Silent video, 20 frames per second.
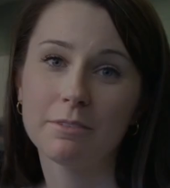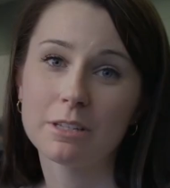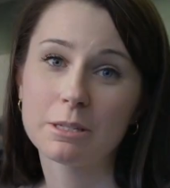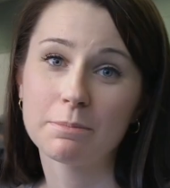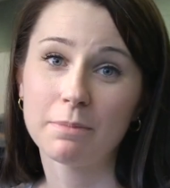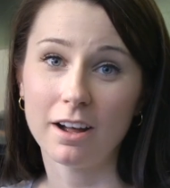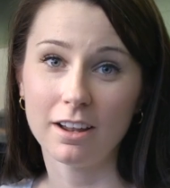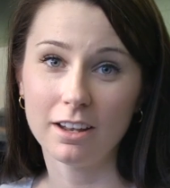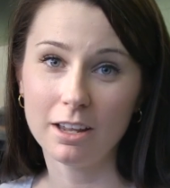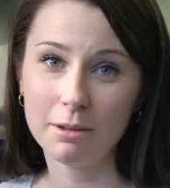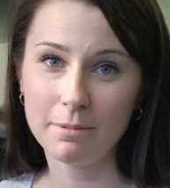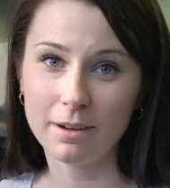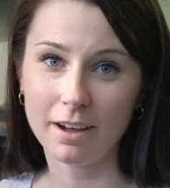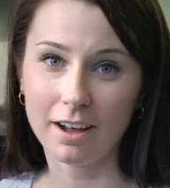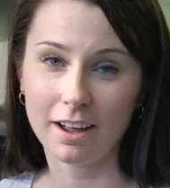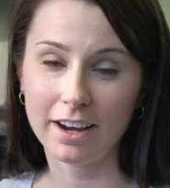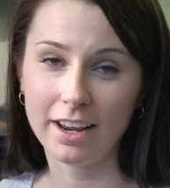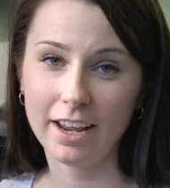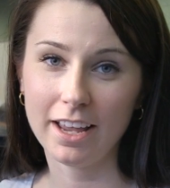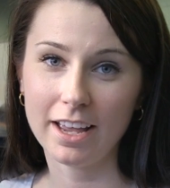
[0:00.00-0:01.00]
is Paula
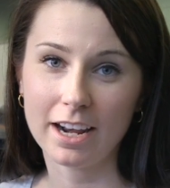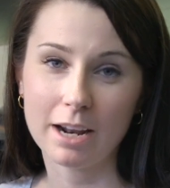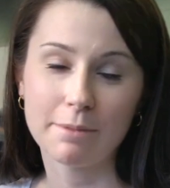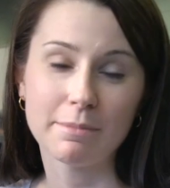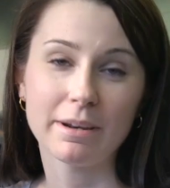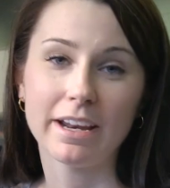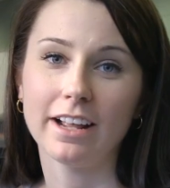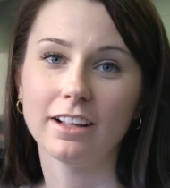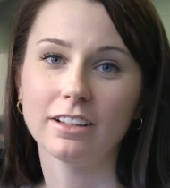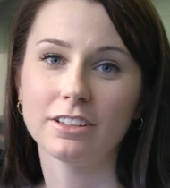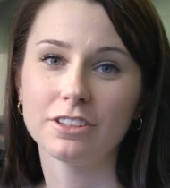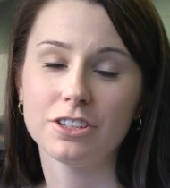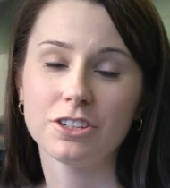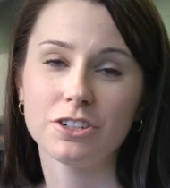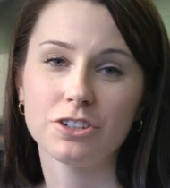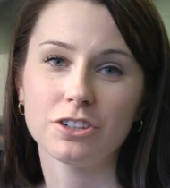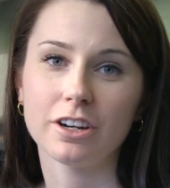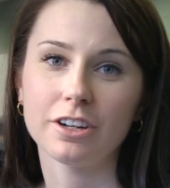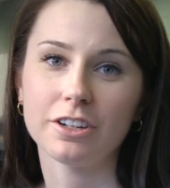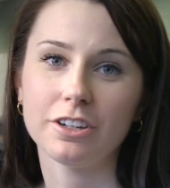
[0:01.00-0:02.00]
Boddie, and I'm an English
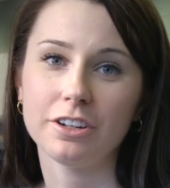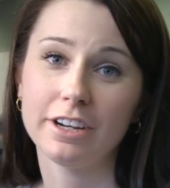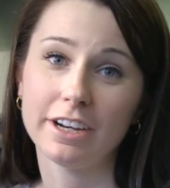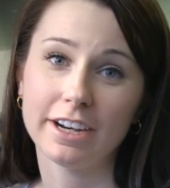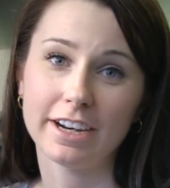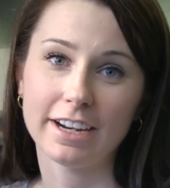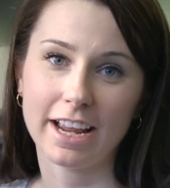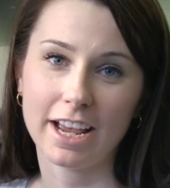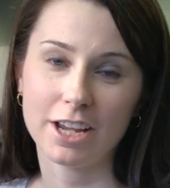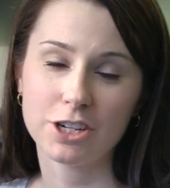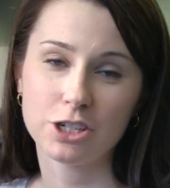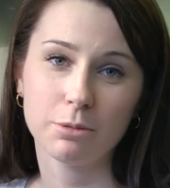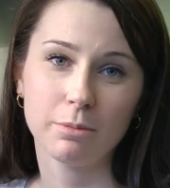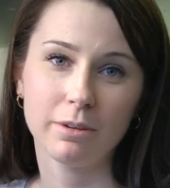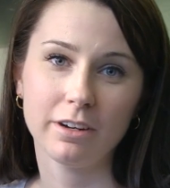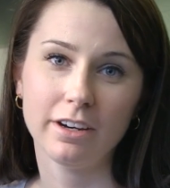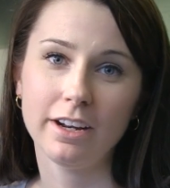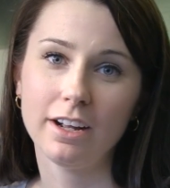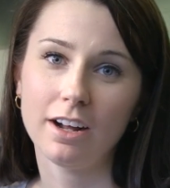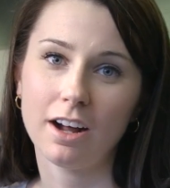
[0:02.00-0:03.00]
instructor here at Nash
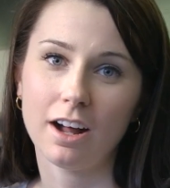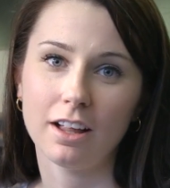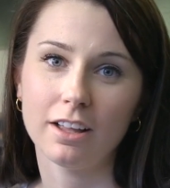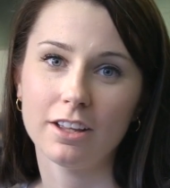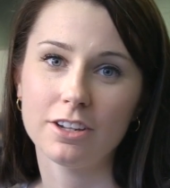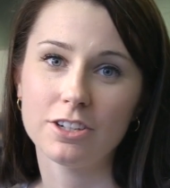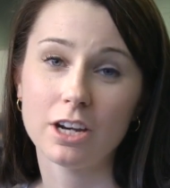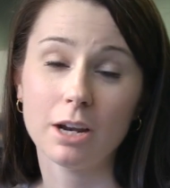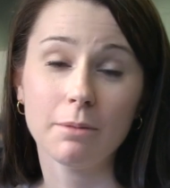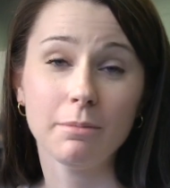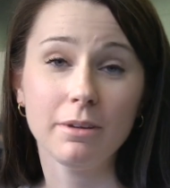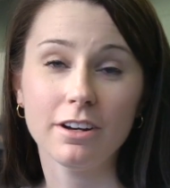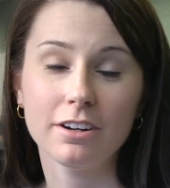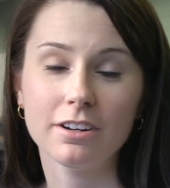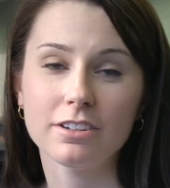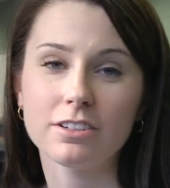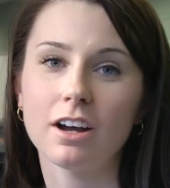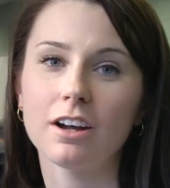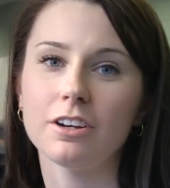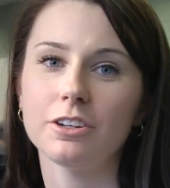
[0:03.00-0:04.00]
Community College, and I'm here
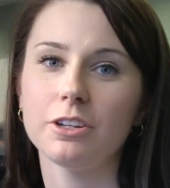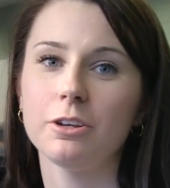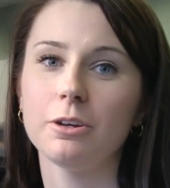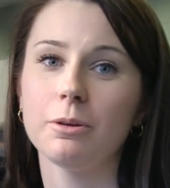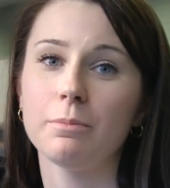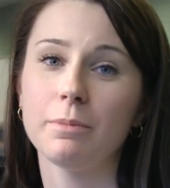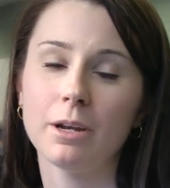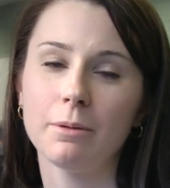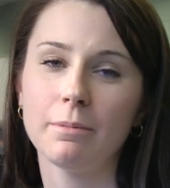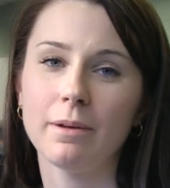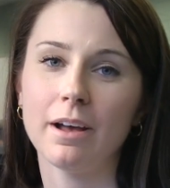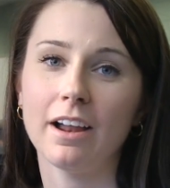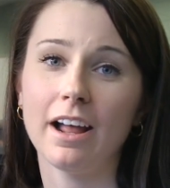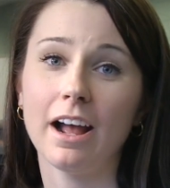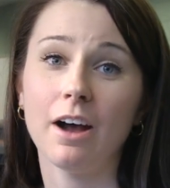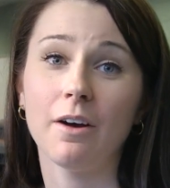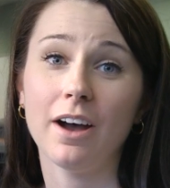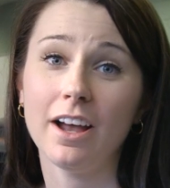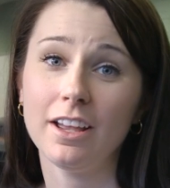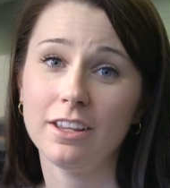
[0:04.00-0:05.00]
to talk to you a bit about
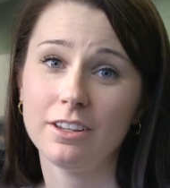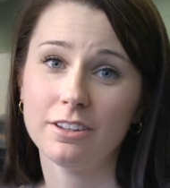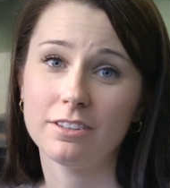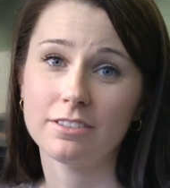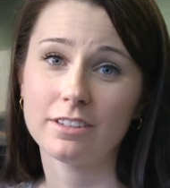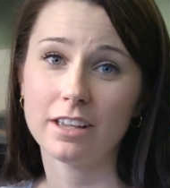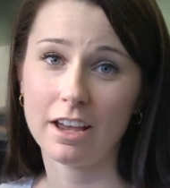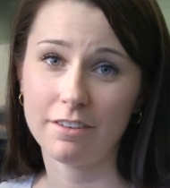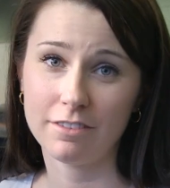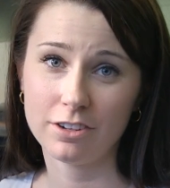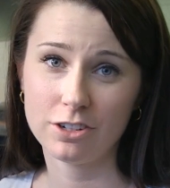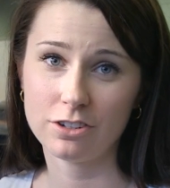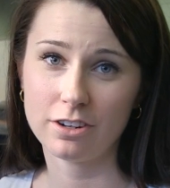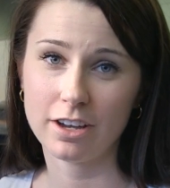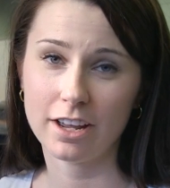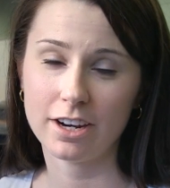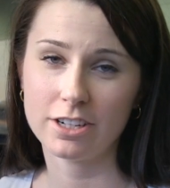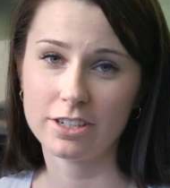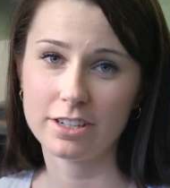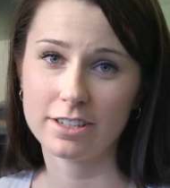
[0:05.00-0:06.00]
how I use AVID
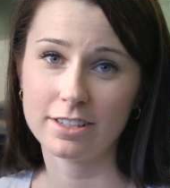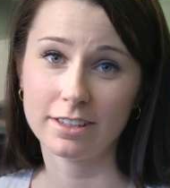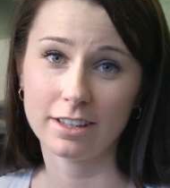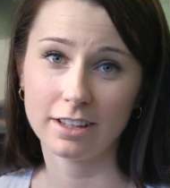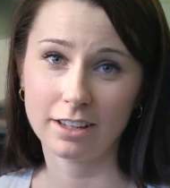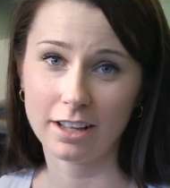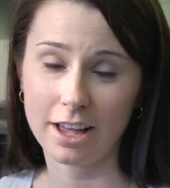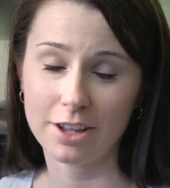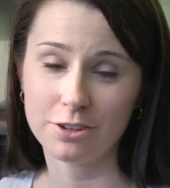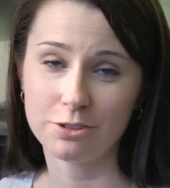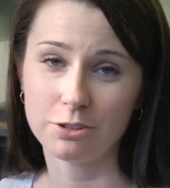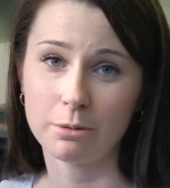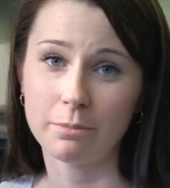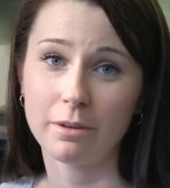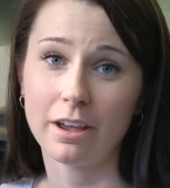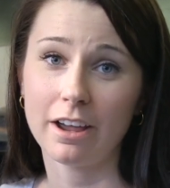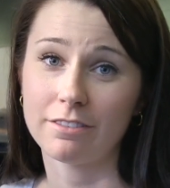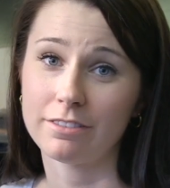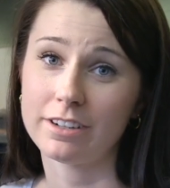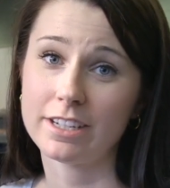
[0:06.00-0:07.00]
strategies in the
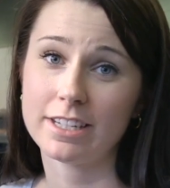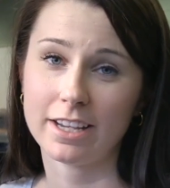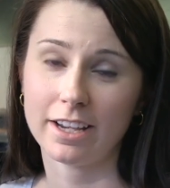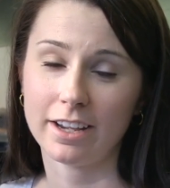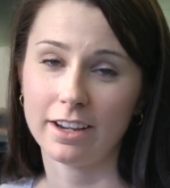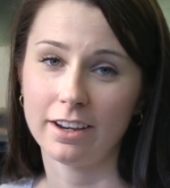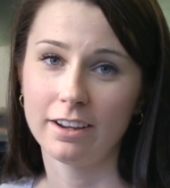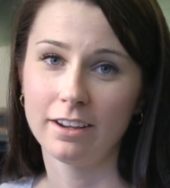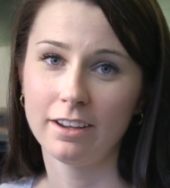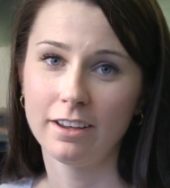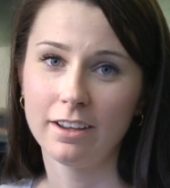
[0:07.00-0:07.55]
classroom every day.